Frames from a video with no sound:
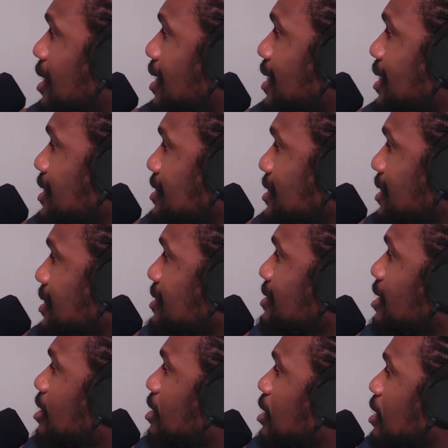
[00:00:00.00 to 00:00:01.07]
it says
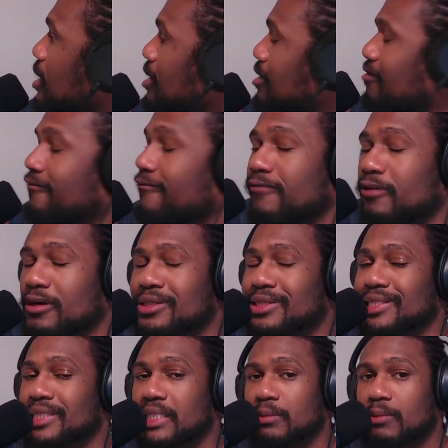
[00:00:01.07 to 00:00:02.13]
in First
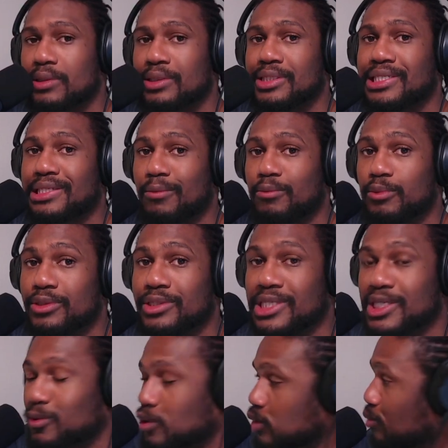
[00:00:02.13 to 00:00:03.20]
Timothy chapter
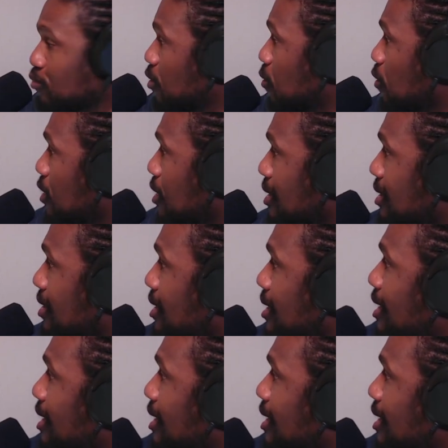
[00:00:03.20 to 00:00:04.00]
6, verse number 1,